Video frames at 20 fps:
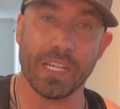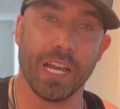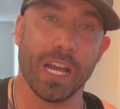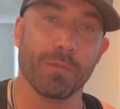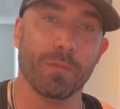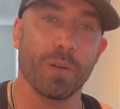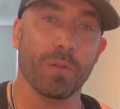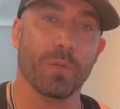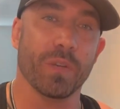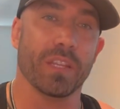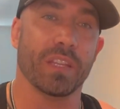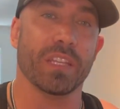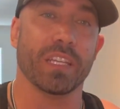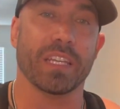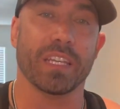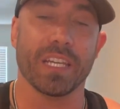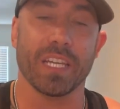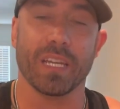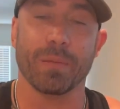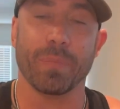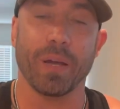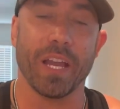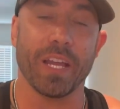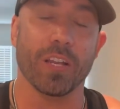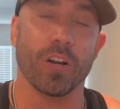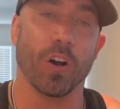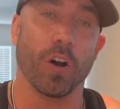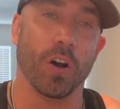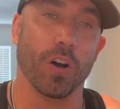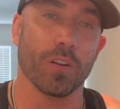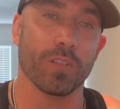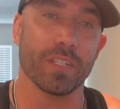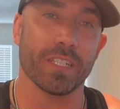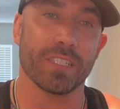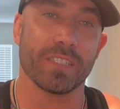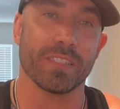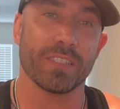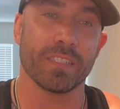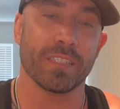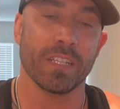I went with the Gigabyte
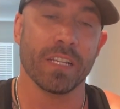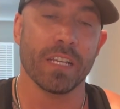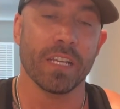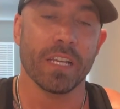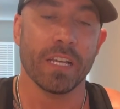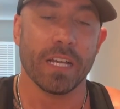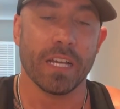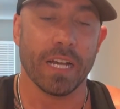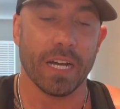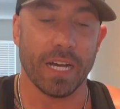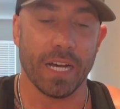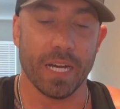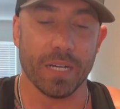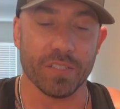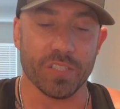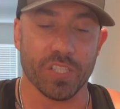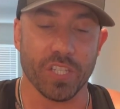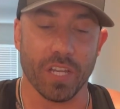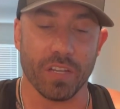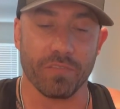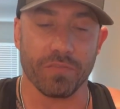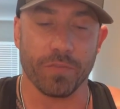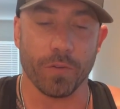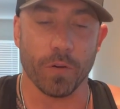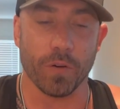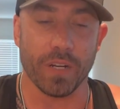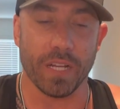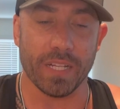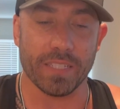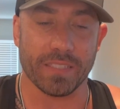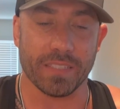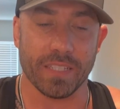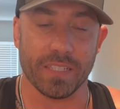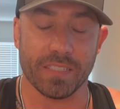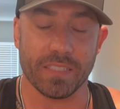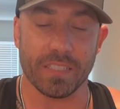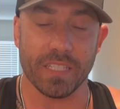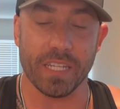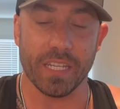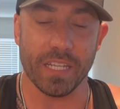Aorus Gen 4
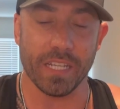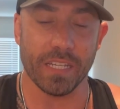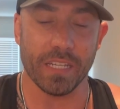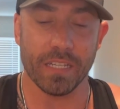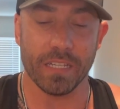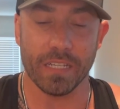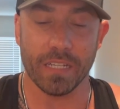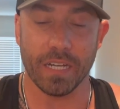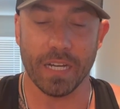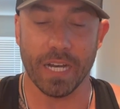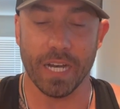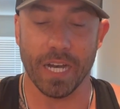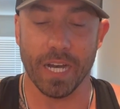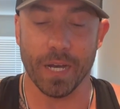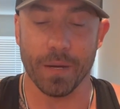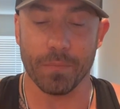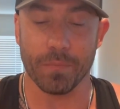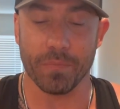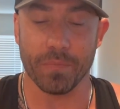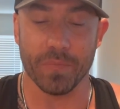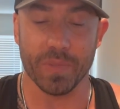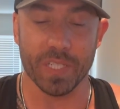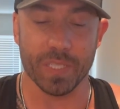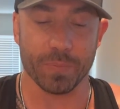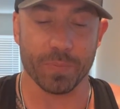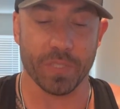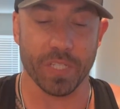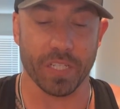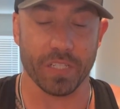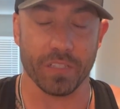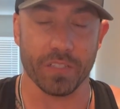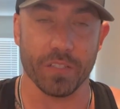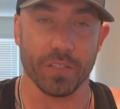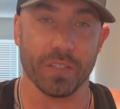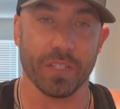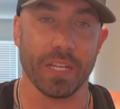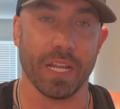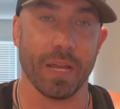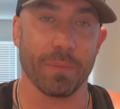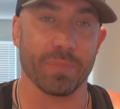SSD. This particular
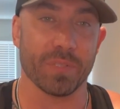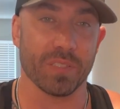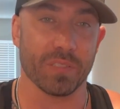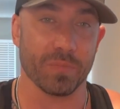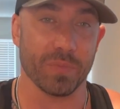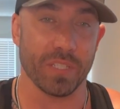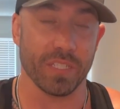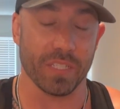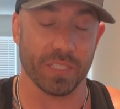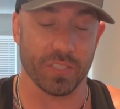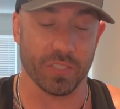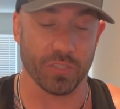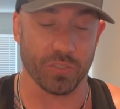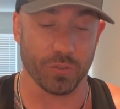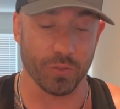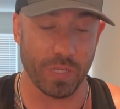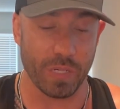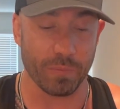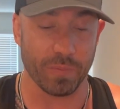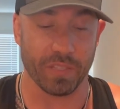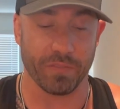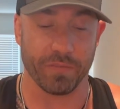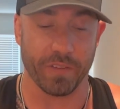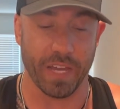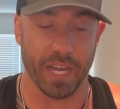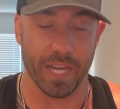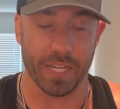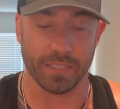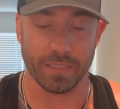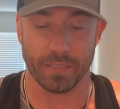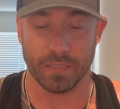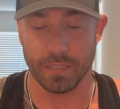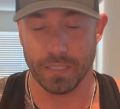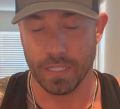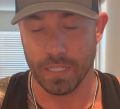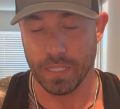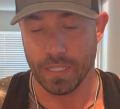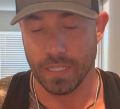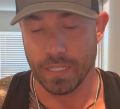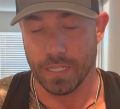unit happens to be extremely fast.
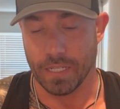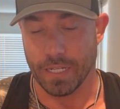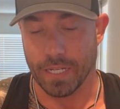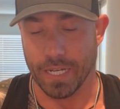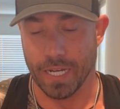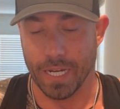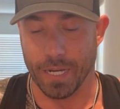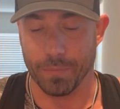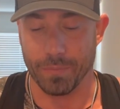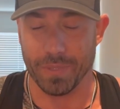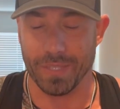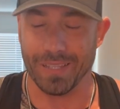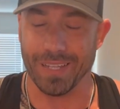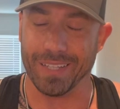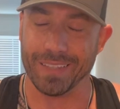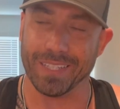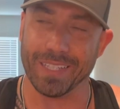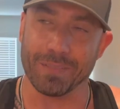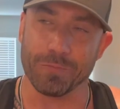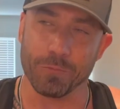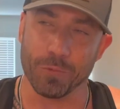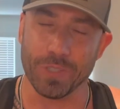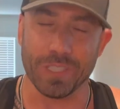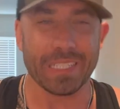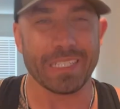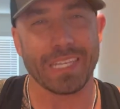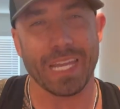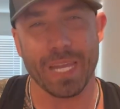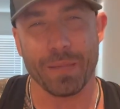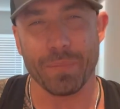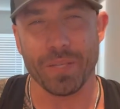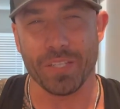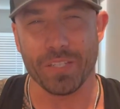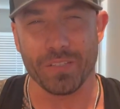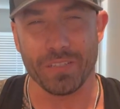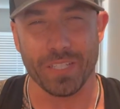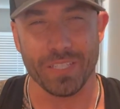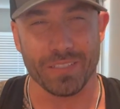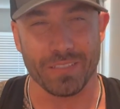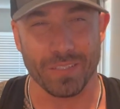Not that really gaming you
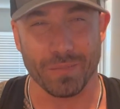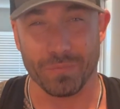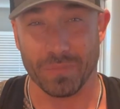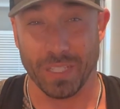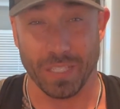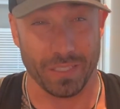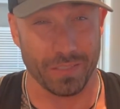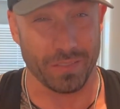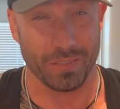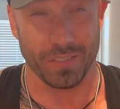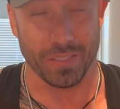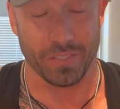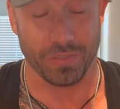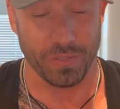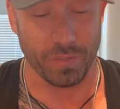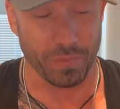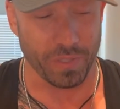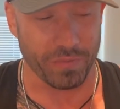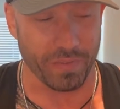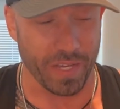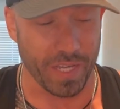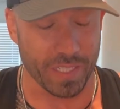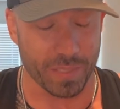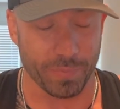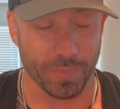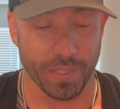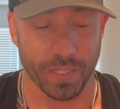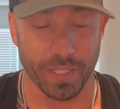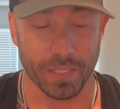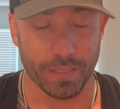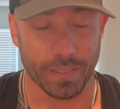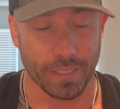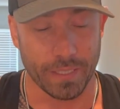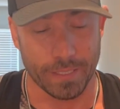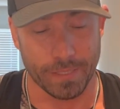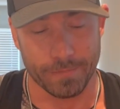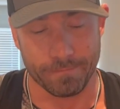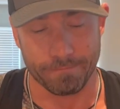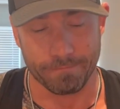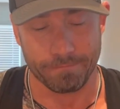need something that's extremely fast, but
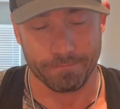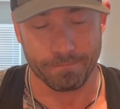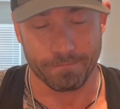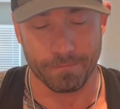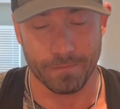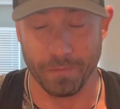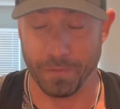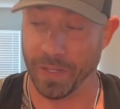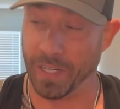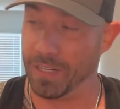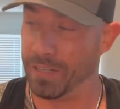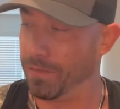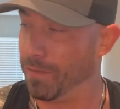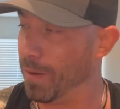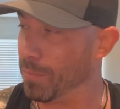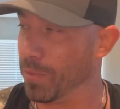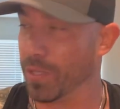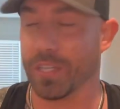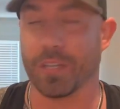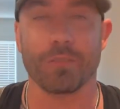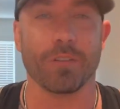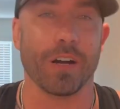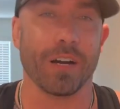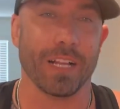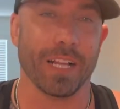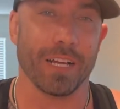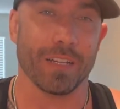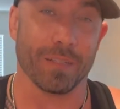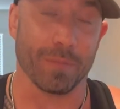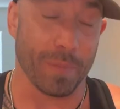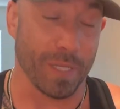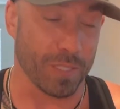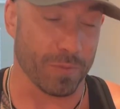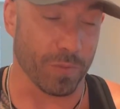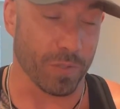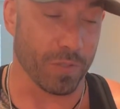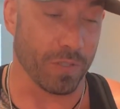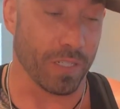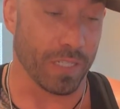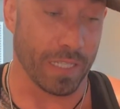figured if I'm gonna go all out, I might as
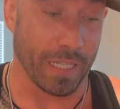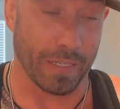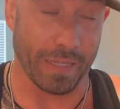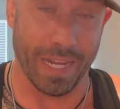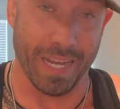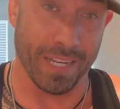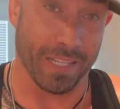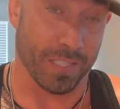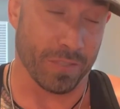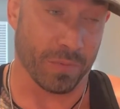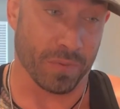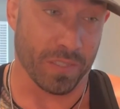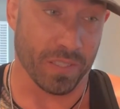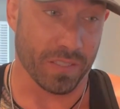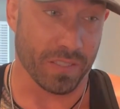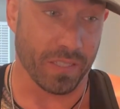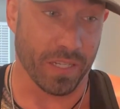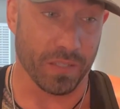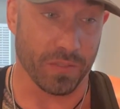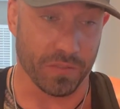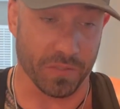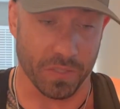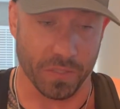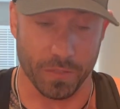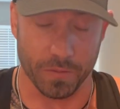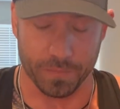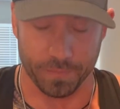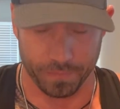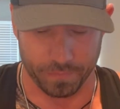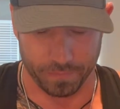well go all out. And this was on sale, so